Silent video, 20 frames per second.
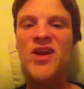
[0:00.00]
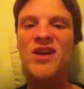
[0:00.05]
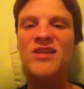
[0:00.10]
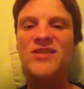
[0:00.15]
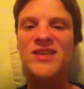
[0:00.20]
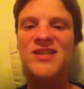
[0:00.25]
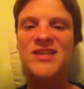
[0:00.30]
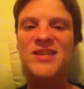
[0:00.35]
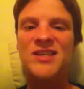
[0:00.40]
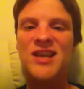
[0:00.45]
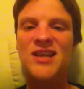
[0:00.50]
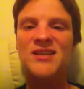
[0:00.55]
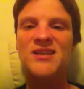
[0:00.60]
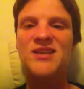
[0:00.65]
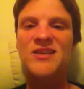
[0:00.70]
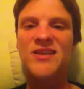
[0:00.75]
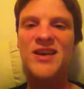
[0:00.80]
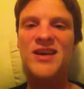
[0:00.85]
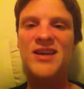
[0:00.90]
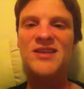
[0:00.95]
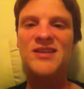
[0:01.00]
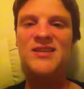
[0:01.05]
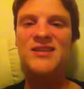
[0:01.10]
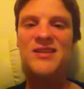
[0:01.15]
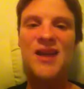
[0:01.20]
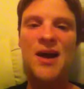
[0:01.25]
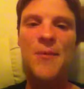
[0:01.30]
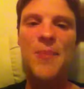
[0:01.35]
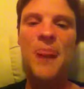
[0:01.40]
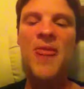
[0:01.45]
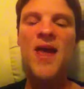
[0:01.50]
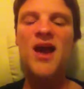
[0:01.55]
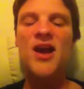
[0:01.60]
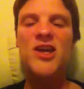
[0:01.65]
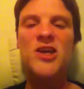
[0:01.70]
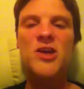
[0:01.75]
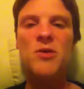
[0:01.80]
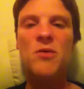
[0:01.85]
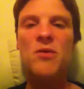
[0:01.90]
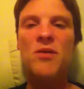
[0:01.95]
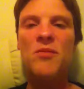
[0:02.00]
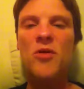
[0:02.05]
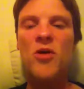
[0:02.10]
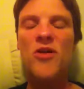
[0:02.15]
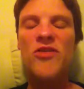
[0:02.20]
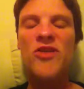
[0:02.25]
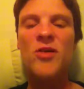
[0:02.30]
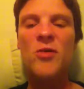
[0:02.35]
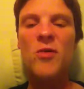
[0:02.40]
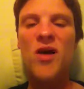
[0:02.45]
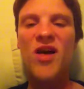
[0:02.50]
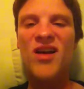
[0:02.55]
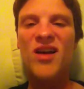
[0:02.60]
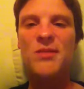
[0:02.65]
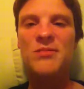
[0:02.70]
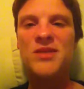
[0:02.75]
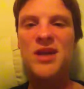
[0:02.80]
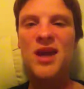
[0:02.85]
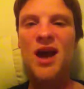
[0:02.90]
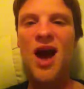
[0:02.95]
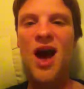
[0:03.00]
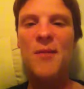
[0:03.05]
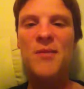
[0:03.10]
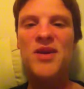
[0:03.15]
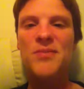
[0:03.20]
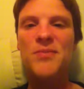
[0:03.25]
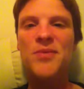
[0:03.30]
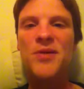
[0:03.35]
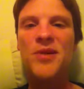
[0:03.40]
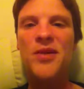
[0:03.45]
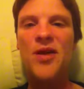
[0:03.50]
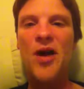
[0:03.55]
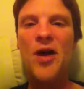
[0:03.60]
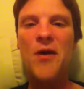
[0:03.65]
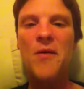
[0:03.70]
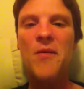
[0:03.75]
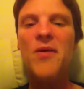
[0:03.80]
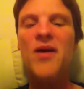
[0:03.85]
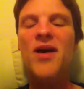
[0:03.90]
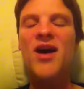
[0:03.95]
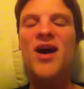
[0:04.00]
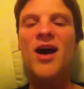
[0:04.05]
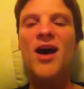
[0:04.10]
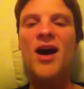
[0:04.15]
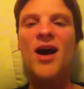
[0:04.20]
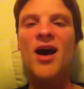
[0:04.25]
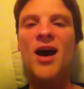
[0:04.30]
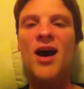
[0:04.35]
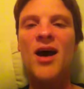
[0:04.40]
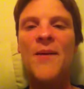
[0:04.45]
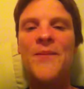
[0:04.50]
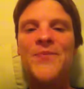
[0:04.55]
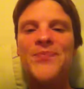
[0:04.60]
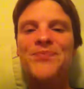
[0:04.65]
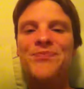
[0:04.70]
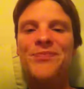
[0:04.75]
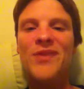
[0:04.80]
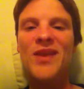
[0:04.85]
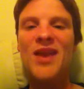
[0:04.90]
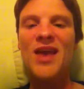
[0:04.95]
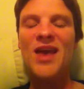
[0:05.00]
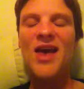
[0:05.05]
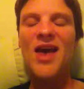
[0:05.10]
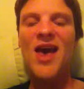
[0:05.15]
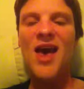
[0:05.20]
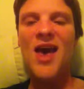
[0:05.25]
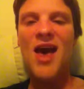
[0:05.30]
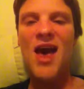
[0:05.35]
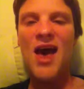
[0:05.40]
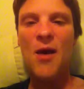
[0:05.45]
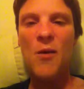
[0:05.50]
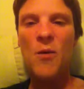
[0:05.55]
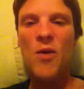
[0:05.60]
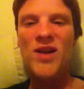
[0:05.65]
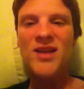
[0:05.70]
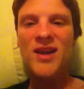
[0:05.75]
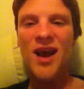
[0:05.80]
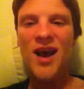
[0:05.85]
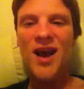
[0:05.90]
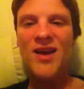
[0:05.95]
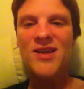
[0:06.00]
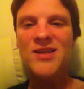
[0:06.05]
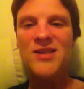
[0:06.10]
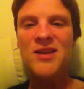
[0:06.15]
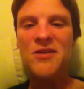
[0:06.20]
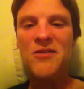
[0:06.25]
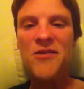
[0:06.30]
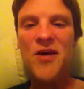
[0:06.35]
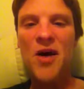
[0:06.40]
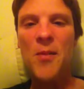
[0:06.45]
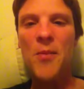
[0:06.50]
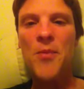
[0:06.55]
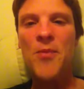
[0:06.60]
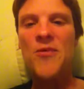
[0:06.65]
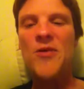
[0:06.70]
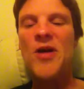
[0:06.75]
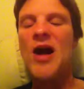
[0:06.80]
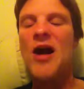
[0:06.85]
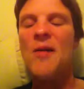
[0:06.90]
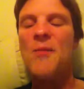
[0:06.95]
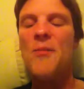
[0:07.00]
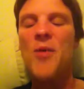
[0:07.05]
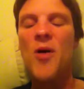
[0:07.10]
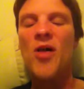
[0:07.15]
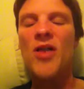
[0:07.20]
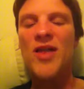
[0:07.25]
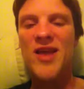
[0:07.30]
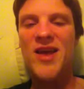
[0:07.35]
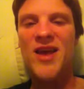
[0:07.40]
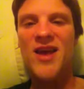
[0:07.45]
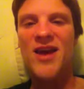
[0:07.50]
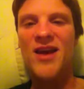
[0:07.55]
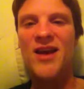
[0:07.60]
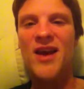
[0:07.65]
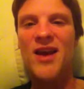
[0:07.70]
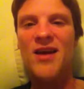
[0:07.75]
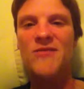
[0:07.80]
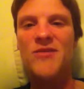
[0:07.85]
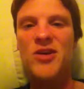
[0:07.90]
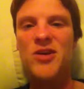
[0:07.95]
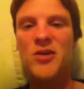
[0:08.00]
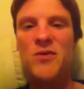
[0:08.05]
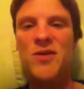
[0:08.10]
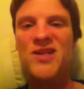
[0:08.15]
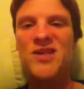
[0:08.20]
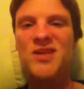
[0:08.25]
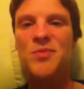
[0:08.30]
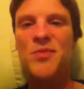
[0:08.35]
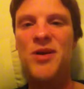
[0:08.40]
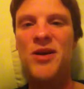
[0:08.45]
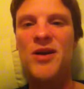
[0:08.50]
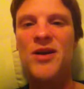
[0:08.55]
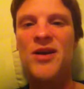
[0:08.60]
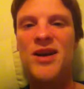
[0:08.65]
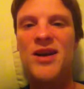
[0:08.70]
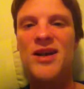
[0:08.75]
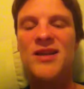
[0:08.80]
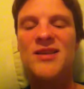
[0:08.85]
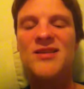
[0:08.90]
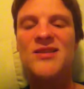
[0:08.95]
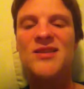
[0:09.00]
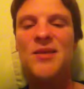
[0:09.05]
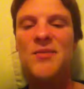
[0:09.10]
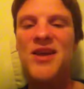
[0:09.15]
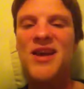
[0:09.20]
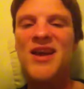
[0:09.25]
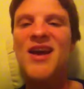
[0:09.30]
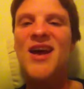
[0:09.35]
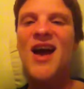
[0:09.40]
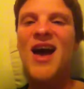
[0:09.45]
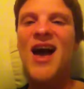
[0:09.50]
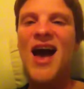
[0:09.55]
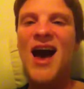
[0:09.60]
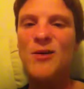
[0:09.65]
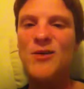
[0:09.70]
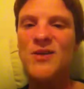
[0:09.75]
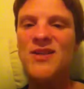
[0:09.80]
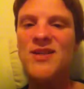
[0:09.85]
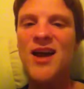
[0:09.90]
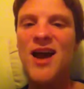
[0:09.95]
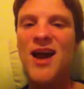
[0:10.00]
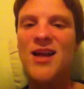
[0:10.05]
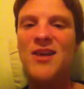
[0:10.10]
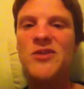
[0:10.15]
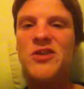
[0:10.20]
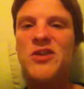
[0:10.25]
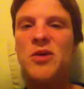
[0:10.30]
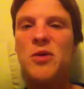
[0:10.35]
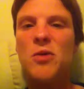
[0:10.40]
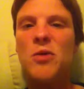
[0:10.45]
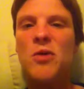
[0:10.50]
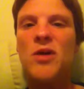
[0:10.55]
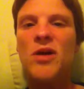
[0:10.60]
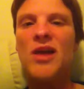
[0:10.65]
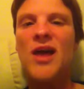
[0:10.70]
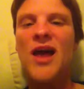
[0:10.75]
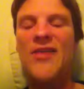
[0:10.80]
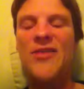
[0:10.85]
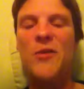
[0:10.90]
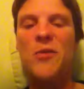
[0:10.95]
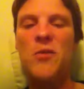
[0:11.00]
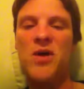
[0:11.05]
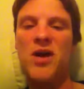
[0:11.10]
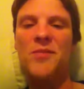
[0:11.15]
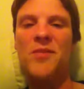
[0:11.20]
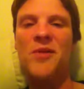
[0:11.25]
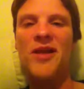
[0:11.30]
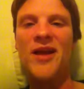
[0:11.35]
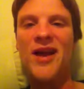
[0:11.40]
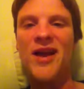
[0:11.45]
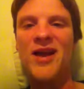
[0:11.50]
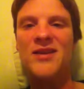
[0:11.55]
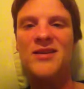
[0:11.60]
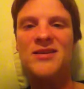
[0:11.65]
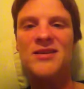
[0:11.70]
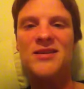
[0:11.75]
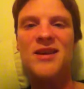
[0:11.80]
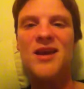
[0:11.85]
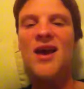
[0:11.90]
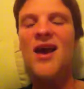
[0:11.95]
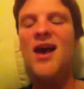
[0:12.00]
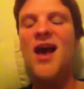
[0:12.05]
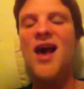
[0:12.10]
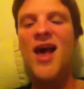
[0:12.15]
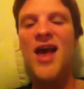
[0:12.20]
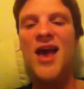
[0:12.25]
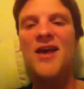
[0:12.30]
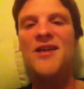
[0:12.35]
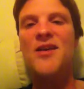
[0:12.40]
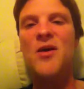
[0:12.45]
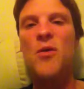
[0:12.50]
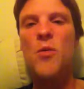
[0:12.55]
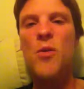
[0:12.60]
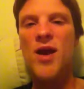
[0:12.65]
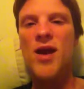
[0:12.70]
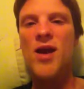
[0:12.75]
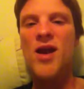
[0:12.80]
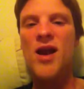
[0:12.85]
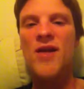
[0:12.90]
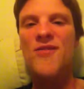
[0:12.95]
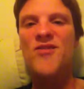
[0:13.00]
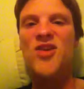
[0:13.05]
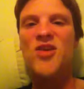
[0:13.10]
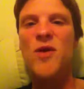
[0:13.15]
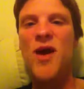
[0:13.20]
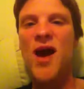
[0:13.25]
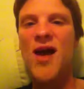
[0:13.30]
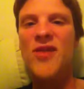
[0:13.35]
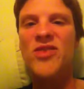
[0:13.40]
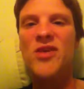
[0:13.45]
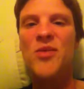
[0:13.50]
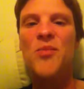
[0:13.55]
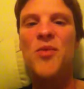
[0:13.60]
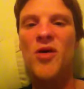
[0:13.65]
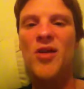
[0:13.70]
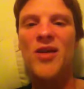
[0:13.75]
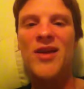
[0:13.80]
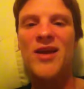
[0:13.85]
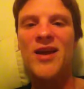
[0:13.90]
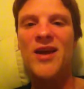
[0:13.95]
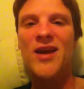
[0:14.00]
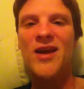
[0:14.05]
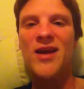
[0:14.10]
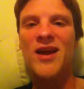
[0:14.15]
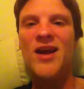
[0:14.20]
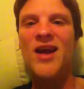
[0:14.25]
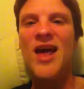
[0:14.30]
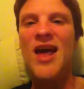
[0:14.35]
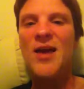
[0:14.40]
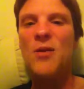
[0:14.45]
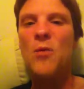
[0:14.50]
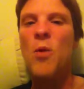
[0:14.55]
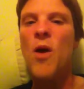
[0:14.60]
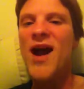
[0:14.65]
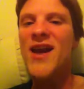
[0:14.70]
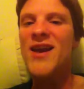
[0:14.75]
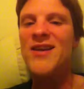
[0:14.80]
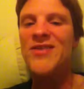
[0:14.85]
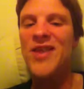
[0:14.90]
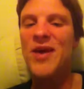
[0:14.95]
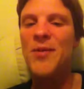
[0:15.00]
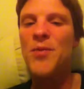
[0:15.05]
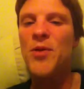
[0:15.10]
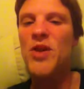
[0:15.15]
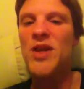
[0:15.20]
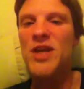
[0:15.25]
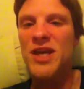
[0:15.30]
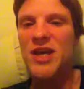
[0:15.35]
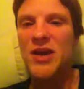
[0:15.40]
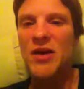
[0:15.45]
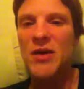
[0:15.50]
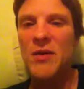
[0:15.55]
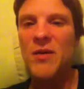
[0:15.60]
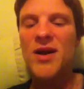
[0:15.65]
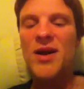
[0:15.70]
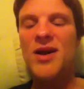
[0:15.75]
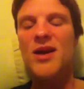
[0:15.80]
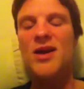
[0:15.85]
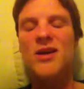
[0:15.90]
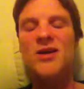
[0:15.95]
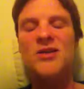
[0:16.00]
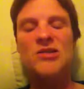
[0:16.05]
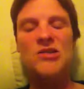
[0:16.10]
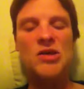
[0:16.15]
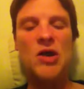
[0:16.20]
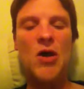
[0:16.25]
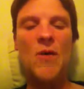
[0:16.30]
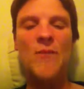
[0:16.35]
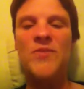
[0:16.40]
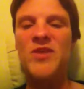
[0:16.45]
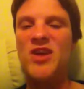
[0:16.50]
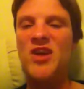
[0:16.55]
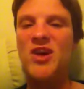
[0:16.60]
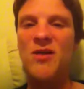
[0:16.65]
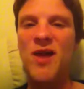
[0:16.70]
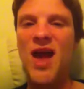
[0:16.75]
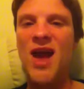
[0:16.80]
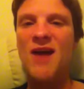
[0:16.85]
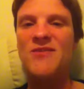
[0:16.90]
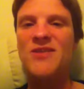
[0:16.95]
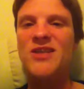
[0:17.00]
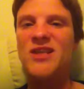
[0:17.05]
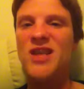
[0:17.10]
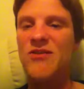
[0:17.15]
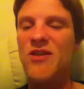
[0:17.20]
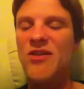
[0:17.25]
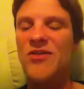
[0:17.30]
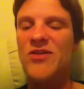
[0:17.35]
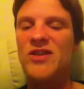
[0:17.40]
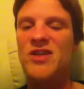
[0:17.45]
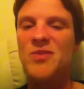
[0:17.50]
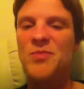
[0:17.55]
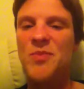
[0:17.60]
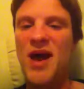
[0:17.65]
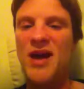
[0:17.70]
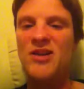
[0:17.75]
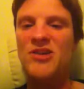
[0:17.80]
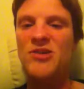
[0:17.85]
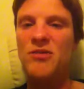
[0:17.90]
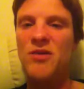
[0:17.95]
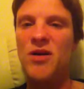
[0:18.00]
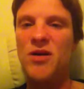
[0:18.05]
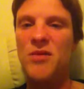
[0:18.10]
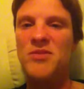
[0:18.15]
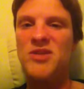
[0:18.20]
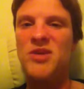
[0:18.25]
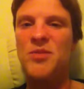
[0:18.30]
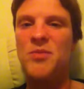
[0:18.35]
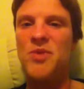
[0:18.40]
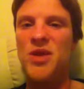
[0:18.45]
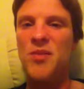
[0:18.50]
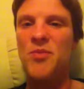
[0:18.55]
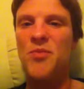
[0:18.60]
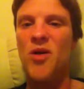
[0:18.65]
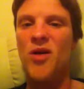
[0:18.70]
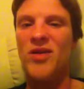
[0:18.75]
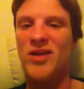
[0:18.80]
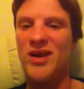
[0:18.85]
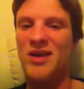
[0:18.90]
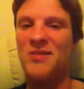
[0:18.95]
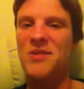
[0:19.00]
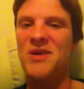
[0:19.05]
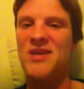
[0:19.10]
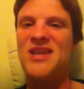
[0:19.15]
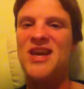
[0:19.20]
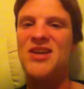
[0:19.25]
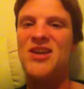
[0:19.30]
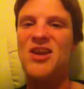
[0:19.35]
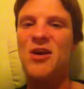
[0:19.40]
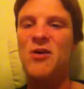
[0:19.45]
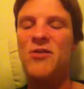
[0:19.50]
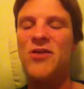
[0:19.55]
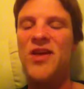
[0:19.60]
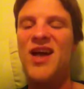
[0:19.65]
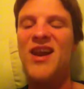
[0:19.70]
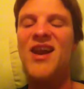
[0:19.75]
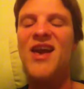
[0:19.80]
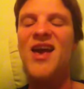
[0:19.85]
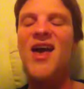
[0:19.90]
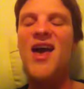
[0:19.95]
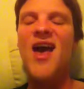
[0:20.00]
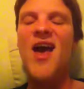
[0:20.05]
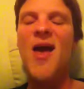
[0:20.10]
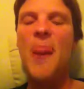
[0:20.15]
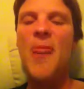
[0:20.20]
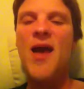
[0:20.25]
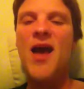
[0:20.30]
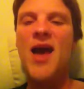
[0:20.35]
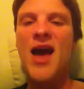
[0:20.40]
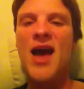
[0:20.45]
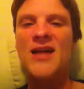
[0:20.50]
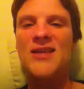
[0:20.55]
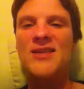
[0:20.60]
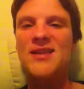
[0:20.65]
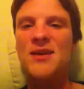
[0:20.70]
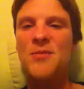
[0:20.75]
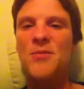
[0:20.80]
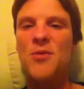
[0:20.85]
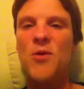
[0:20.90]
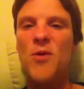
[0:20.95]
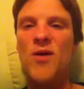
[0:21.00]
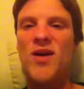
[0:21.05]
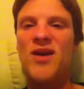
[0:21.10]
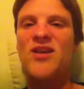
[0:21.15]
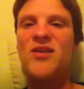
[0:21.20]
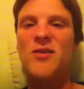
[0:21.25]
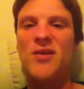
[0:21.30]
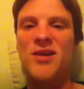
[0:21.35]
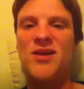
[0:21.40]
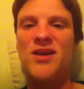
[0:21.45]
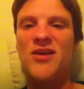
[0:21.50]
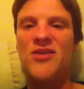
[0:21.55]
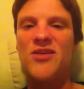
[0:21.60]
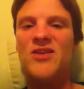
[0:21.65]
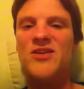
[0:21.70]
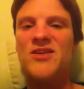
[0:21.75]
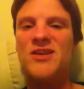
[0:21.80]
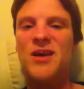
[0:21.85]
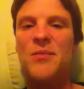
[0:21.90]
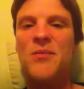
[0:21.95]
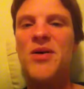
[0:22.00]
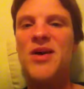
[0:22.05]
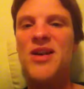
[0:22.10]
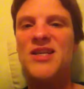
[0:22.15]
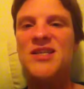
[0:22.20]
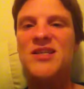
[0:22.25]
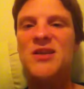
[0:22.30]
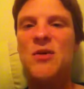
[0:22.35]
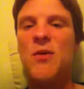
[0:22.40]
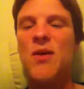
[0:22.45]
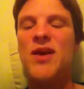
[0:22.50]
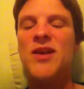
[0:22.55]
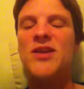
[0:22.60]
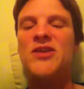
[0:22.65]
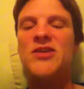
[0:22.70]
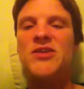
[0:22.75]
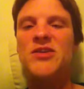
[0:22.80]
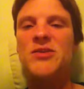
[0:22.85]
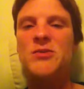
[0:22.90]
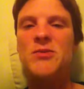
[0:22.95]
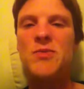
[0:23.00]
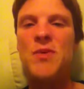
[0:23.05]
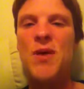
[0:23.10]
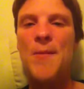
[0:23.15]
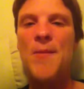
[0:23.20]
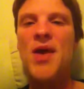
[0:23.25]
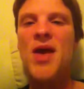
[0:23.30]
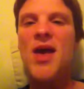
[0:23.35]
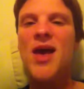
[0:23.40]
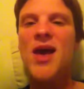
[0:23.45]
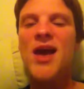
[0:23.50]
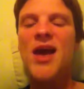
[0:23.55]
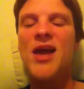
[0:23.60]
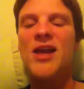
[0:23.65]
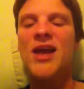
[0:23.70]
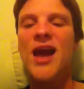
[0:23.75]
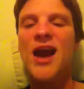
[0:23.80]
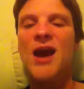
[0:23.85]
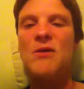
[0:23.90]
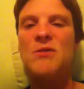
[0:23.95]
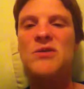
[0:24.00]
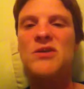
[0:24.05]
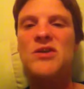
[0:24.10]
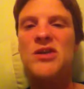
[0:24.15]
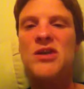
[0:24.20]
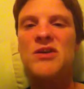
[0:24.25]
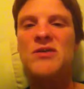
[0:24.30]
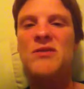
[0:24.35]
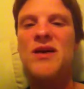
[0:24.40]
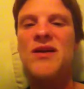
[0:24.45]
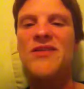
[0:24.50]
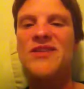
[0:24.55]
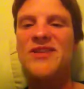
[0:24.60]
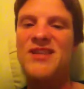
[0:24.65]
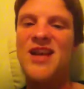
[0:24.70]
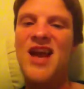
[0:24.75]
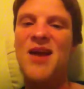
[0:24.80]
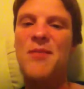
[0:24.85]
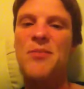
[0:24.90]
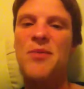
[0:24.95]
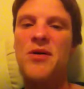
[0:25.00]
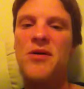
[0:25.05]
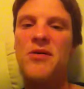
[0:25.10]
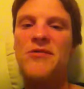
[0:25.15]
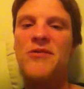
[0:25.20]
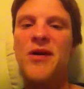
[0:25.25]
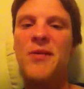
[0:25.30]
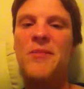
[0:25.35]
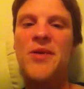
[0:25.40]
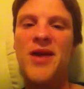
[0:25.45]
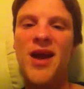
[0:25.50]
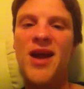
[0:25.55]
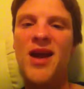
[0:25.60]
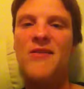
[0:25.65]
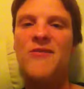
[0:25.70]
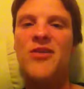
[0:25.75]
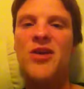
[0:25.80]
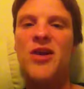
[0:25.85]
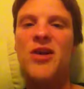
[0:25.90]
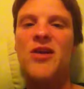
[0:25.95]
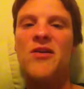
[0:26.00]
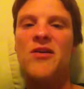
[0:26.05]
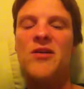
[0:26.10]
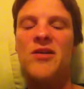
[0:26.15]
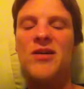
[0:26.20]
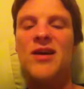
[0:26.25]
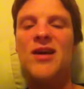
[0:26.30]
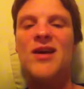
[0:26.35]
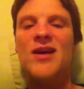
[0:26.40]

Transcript: listening to this, um, you are more than welcome to comment below. Um, what kinds of uh, uh, bullying have you experienced? I mean, outside of school and the workplace, and where have you had the bullying, and why did they bully you? So, you don't have to live on the spectrum to be bullied because I know that at some point or another, somebody's going to um, encounter uh, this type of uh, behavior or